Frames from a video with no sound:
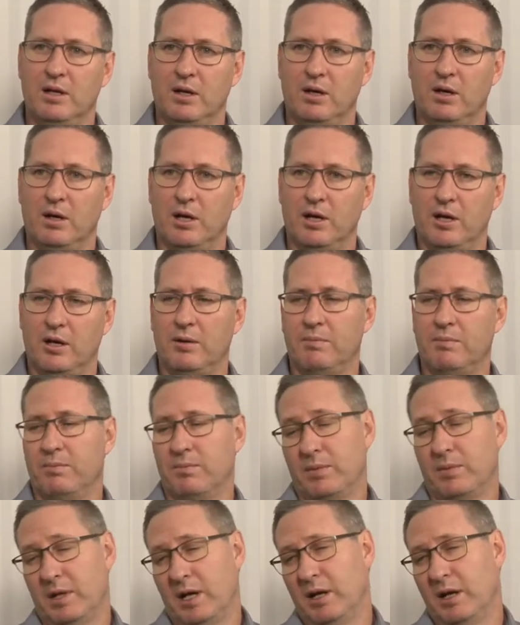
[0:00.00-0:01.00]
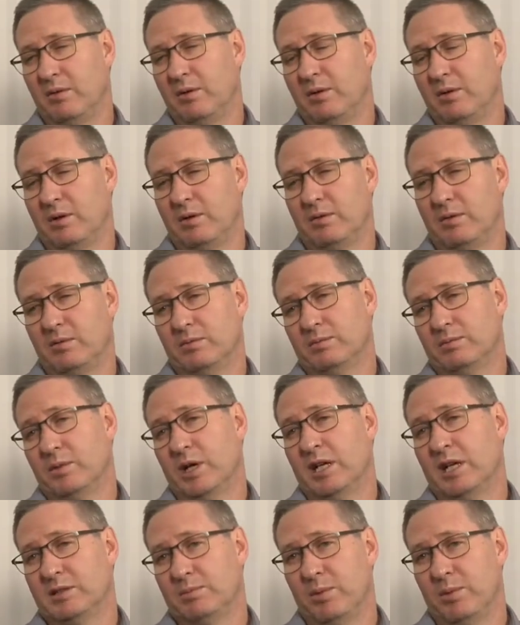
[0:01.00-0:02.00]
Uh, um, and
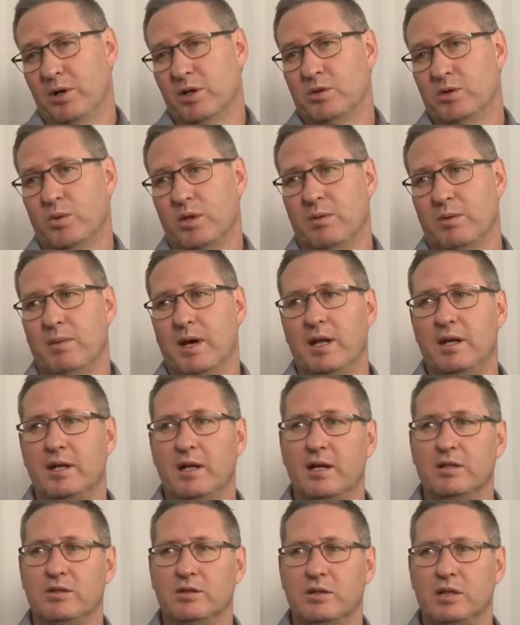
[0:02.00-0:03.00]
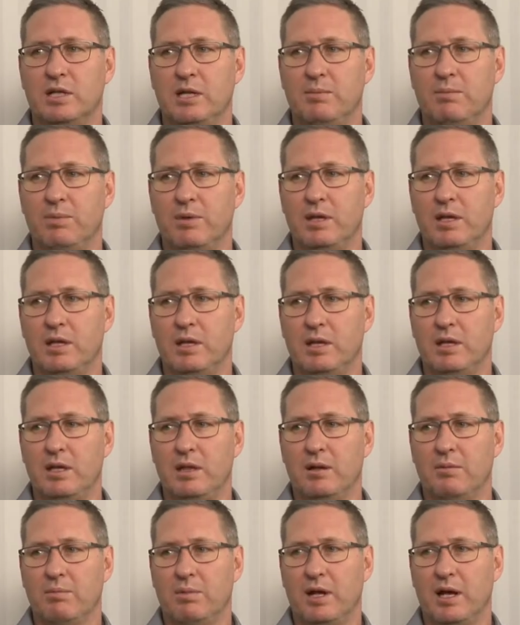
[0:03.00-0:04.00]
I suppose with a mandate to keep the,
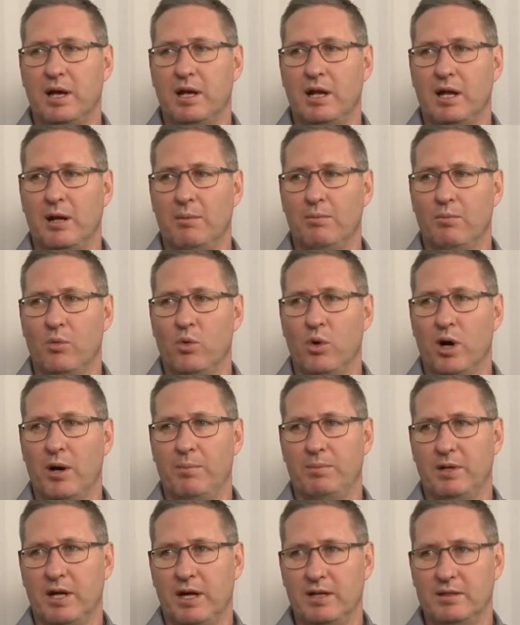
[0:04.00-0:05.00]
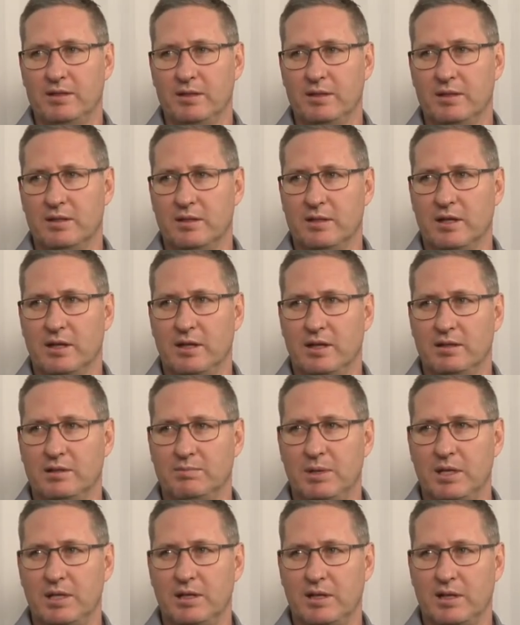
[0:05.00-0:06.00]
the plan up more updated than has
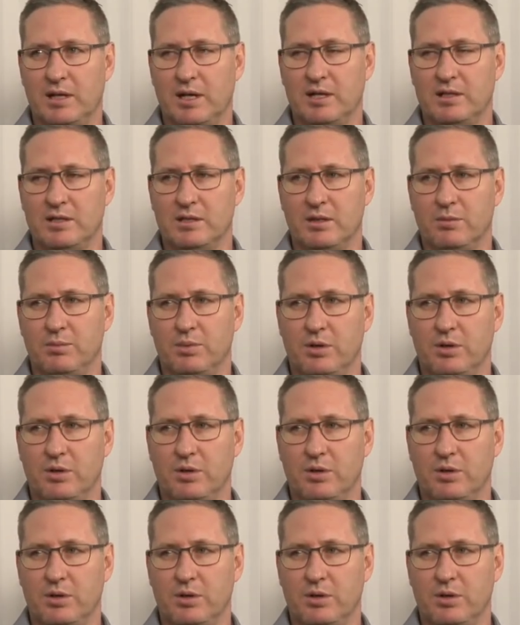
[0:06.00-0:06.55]
been the case in the